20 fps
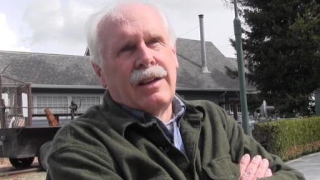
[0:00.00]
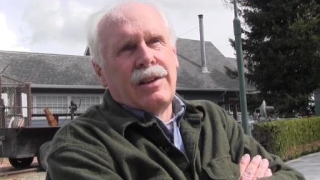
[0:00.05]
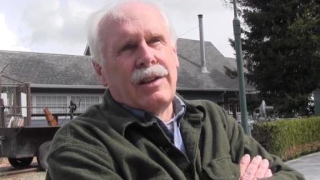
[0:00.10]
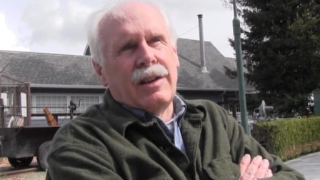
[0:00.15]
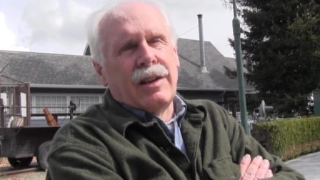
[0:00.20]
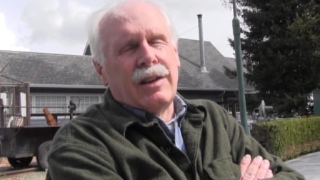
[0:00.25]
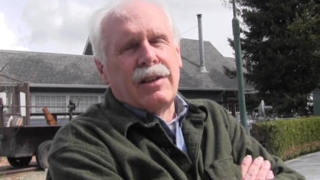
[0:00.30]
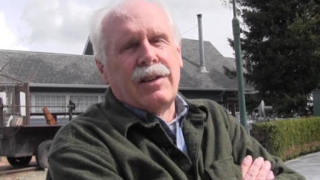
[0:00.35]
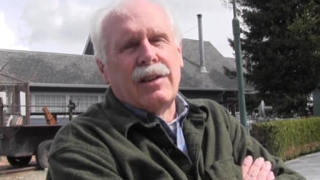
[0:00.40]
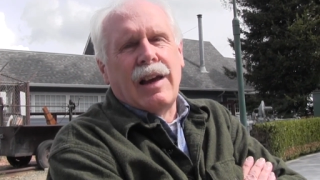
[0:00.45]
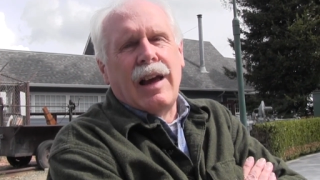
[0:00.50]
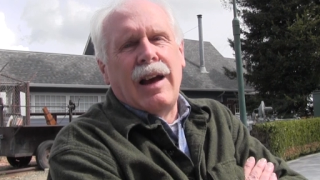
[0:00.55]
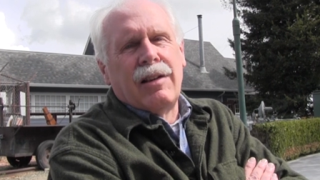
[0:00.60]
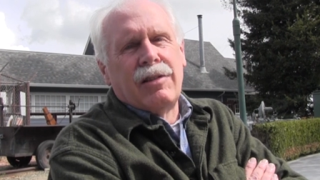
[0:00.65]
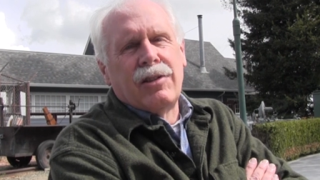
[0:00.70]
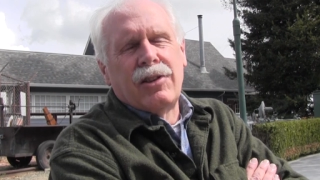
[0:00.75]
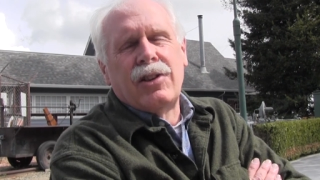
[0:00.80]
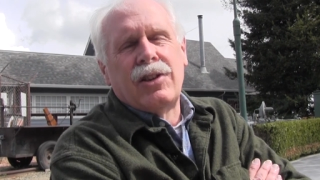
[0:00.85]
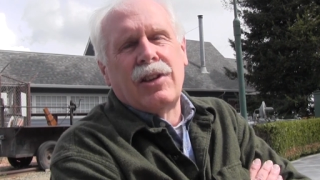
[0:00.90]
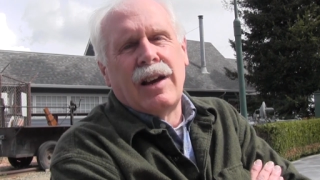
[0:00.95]
says,
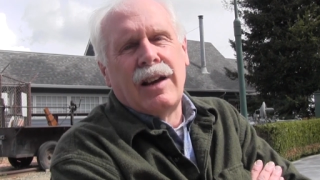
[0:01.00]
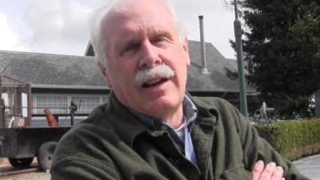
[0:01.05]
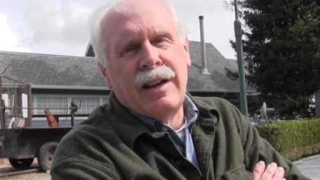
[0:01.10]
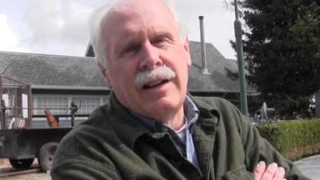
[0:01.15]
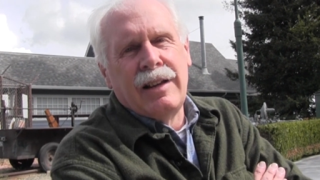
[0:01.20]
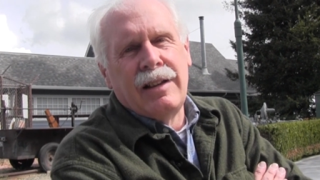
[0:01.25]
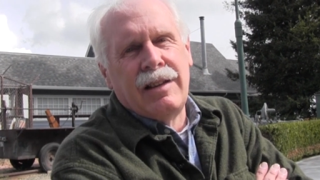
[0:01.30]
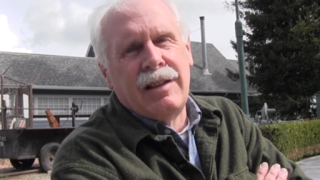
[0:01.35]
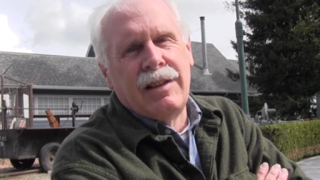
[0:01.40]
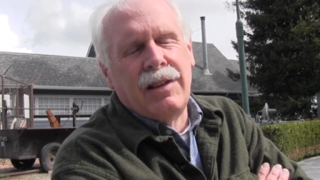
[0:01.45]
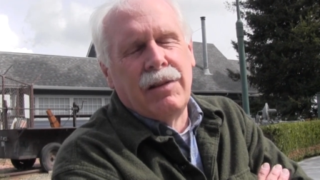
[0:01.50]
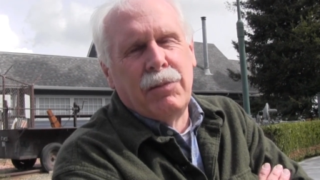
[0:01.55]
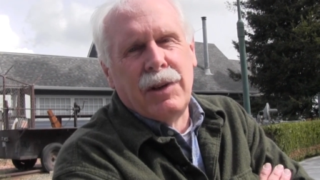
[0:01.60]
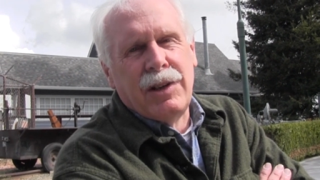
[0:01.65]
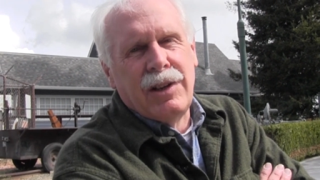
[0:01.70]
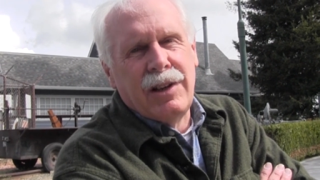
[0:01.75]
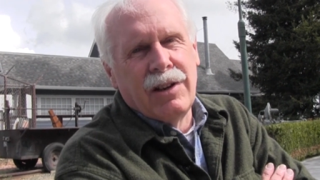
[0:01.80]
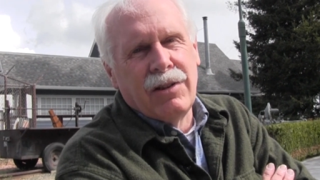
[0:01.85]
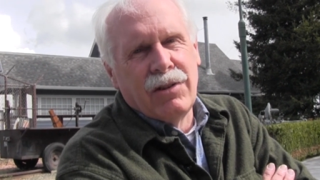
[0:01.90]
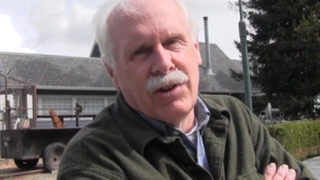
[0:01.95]
outside the
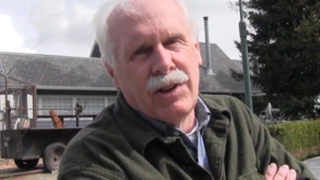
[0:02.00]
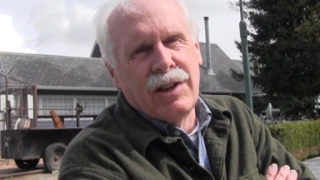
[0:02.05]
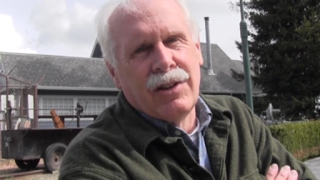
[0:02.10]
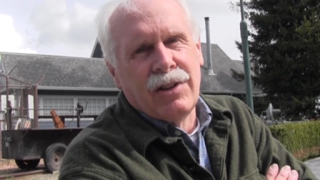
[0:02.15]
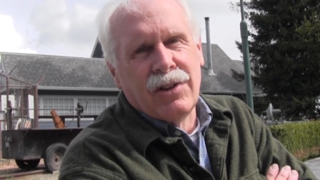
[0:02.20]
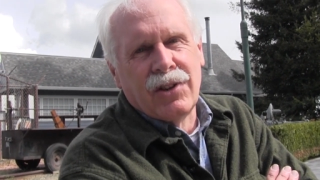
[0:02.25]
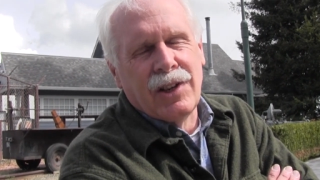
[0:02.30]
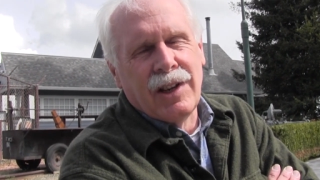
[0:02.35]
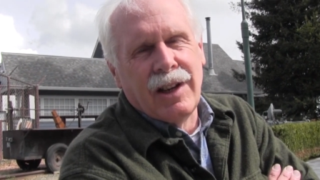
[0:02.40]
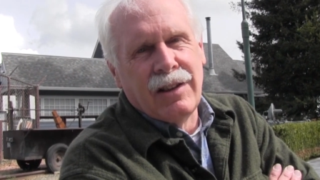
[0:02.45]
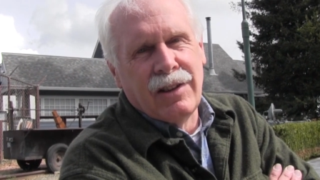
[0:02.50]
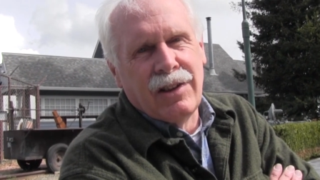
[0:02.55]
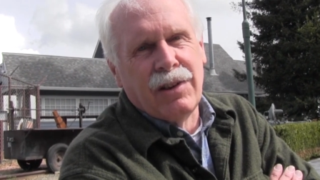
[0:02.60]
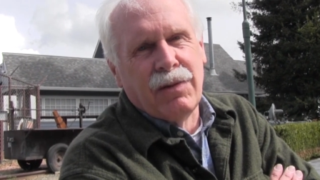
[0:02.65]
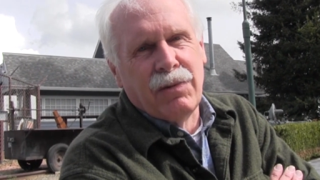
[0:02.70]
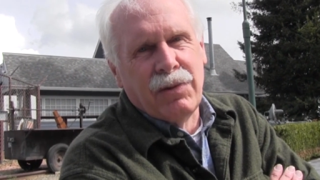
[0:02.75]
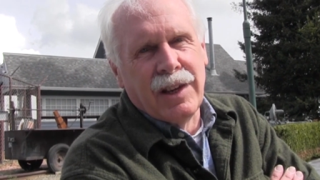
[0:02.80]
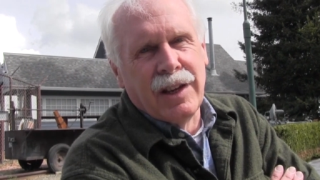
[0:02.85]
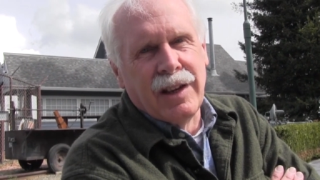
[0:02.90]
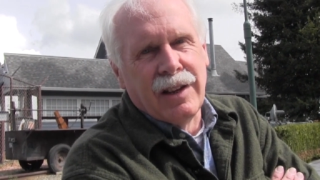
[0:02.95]
material sense
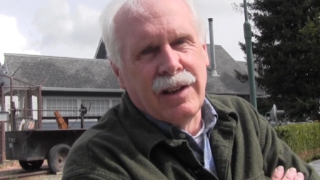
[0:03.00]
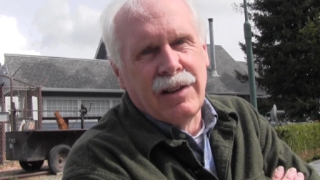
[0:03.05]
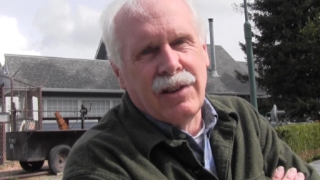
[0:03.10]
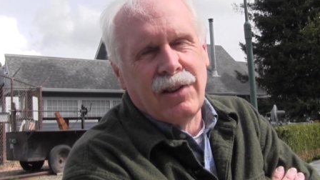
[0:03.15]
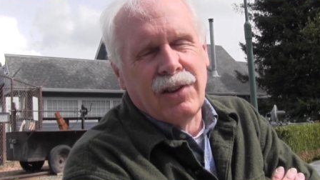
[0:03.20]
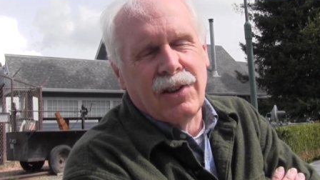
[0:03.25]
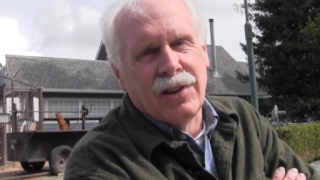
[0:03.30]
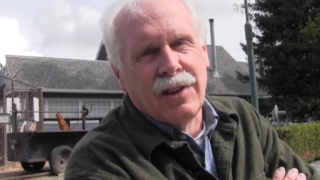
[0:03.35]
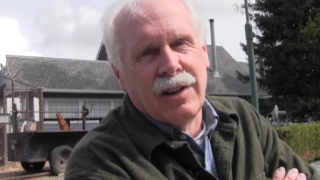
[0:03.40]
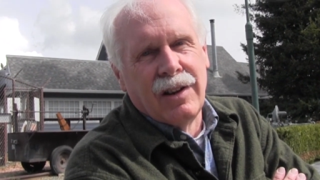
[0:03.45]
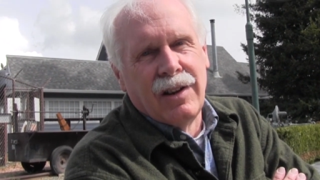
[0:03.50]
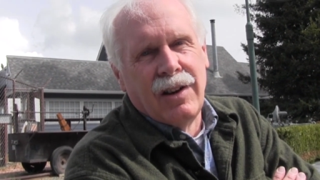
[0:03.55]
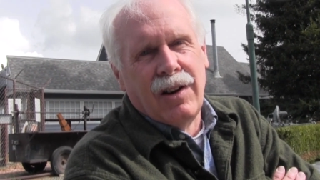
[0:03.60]
of things,